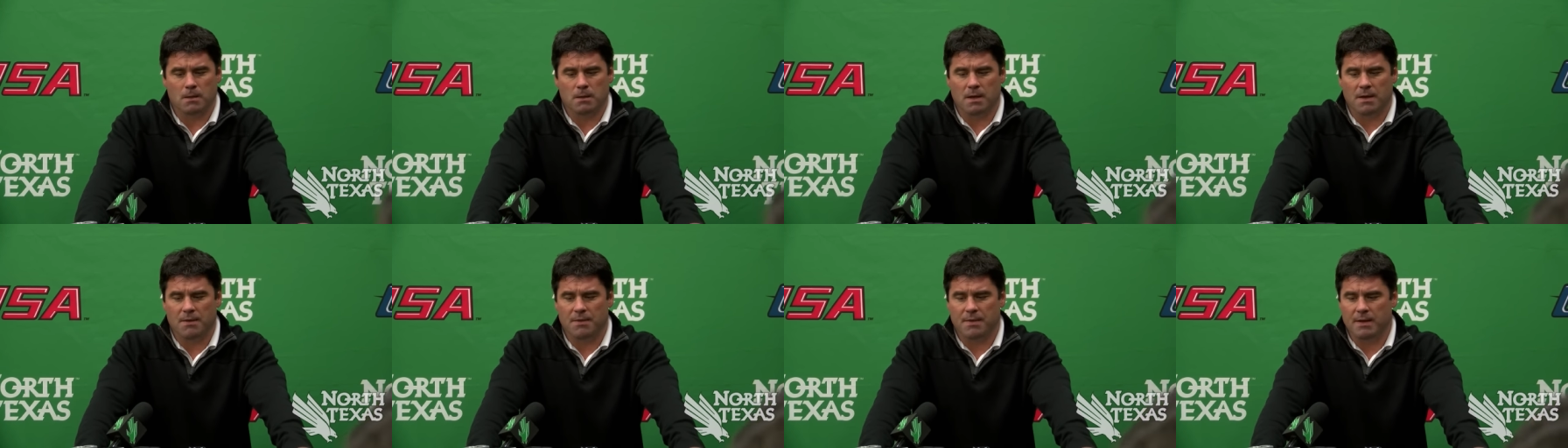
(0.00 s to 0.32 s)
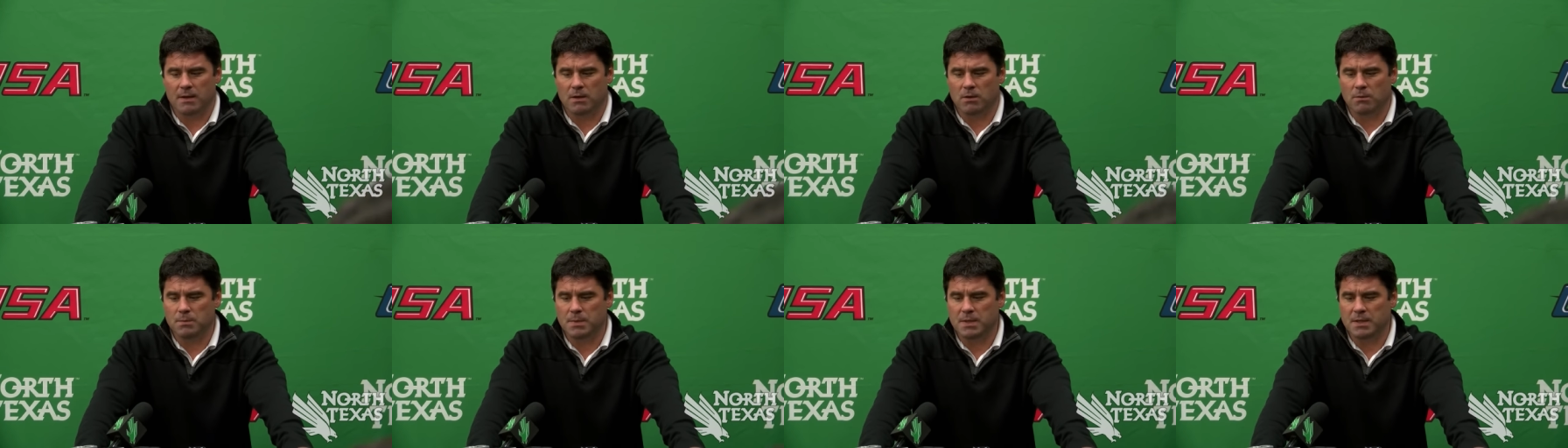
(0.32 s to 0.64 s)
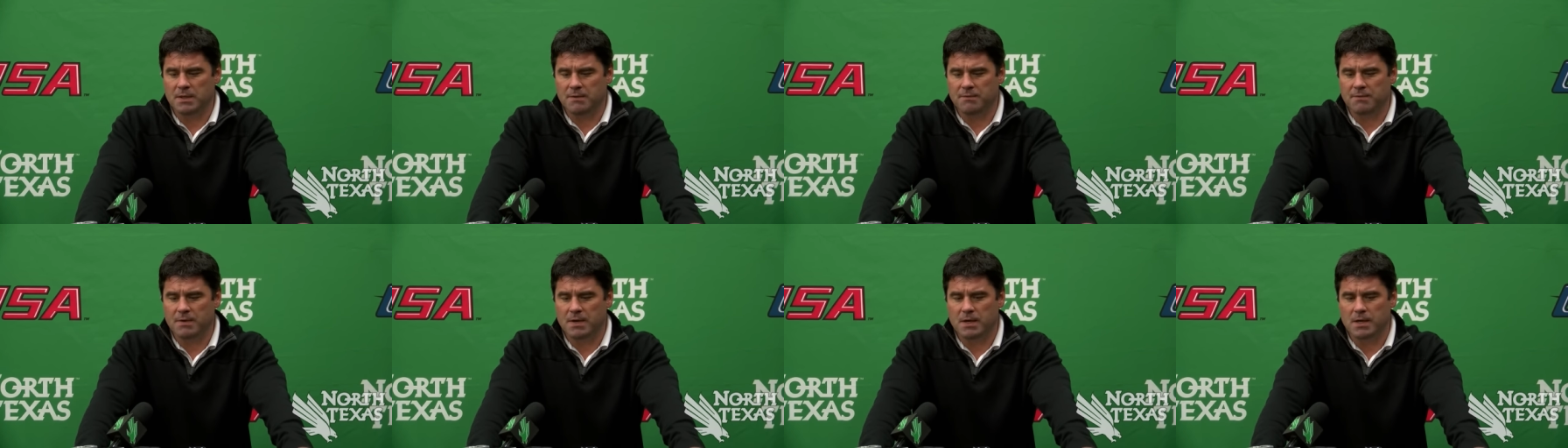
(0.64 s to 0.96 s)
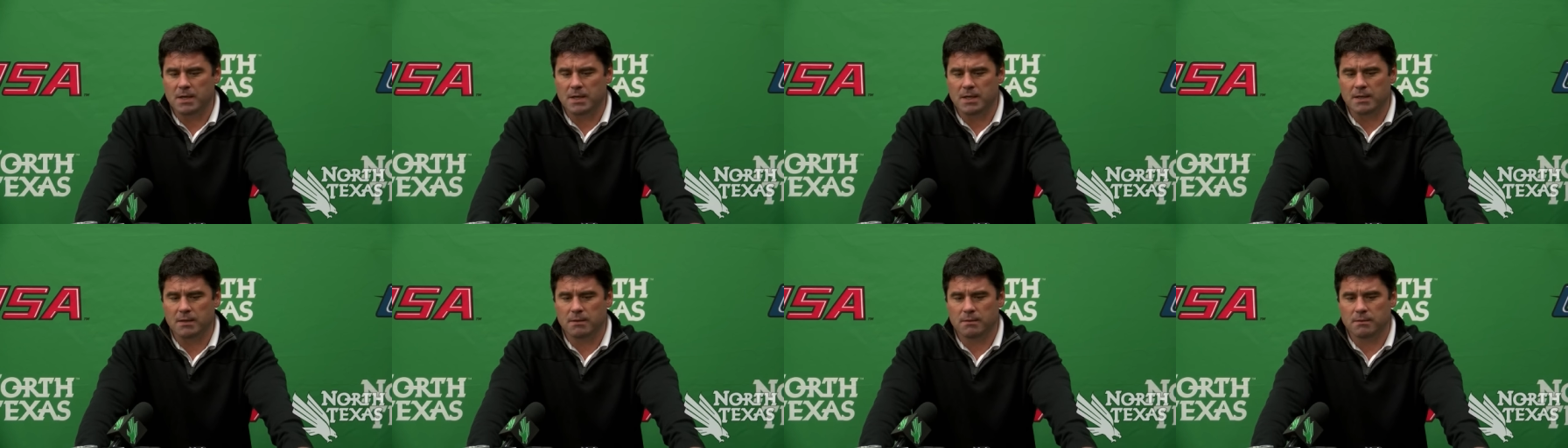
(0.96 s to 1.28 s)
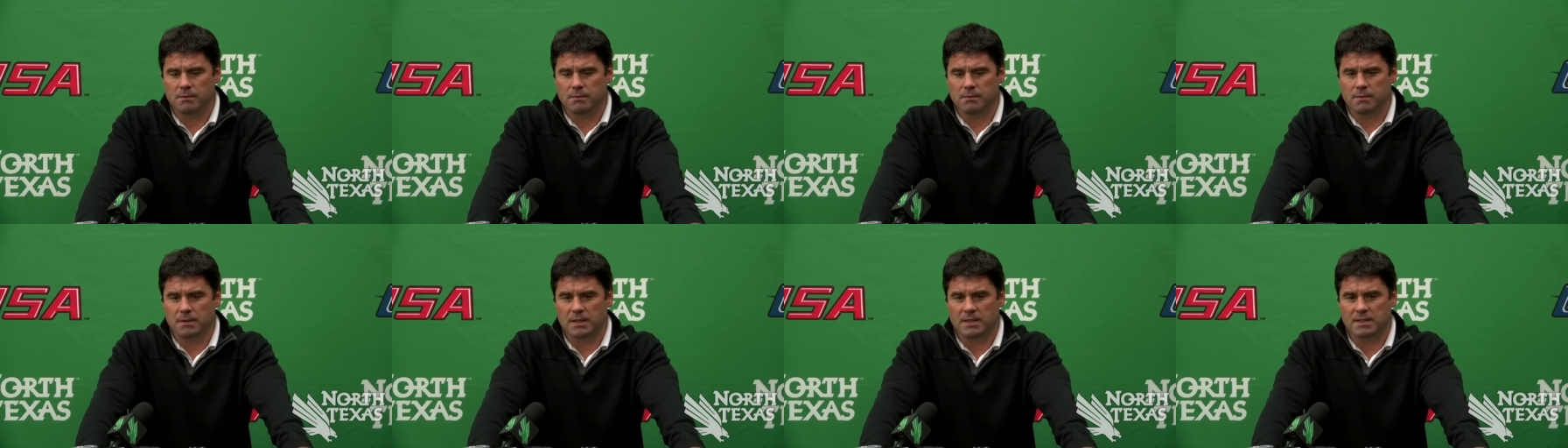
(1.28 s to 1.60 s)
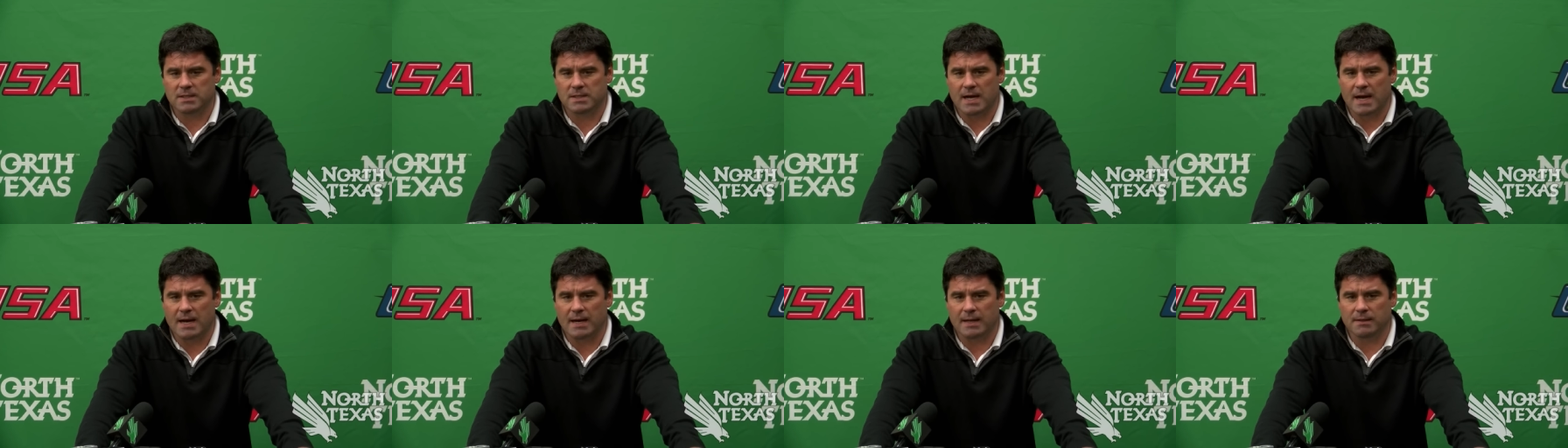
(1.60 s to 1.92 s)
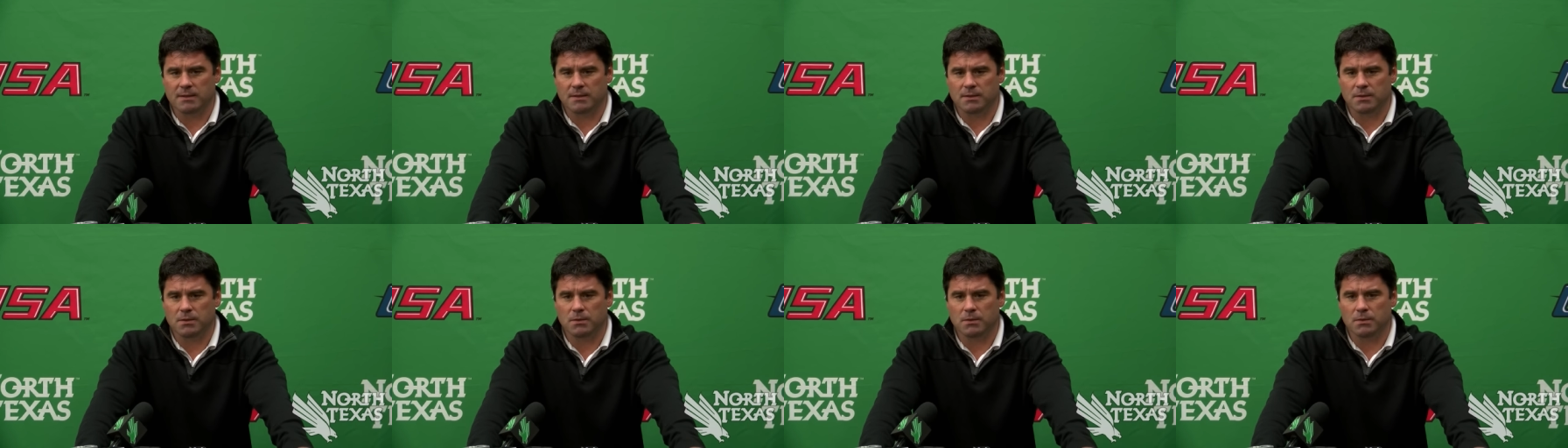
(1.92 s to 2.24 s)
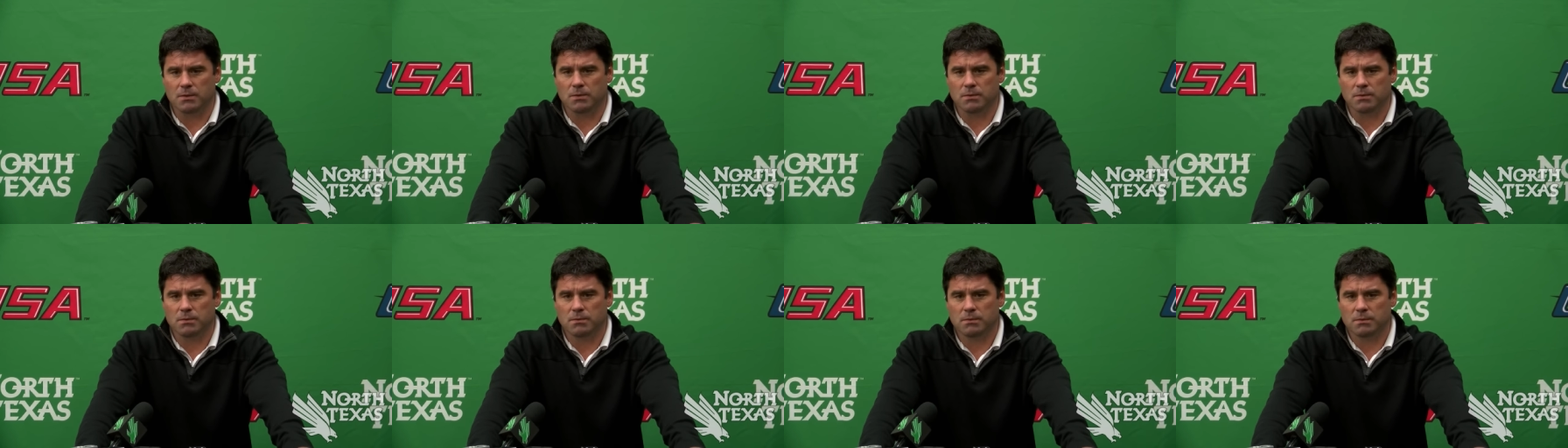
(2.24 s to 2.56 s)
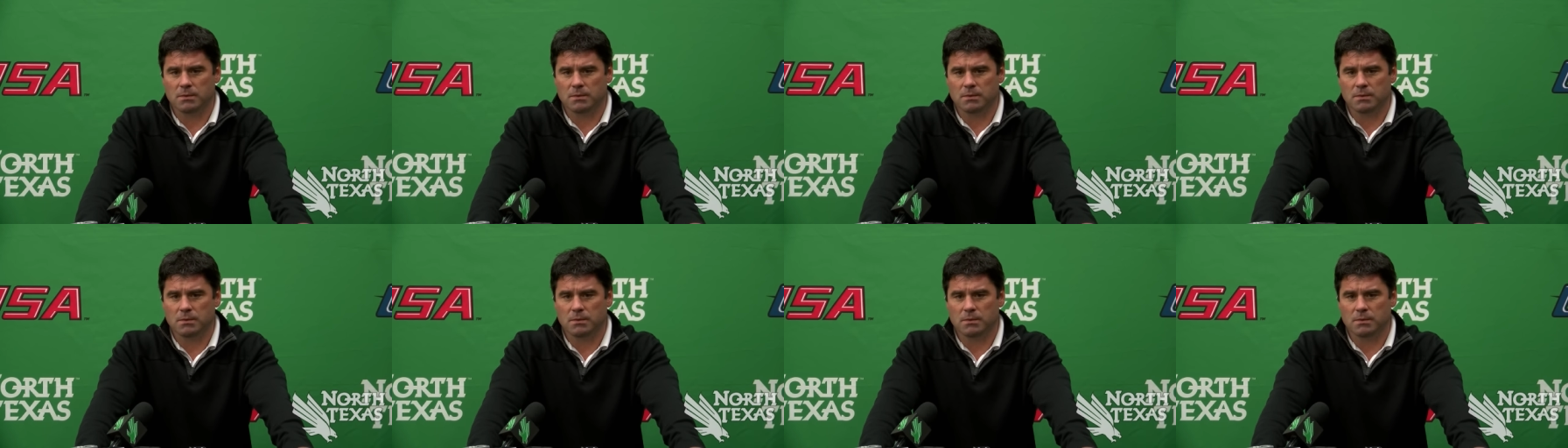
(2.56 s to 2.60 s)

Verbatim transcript: I think we will be very excited to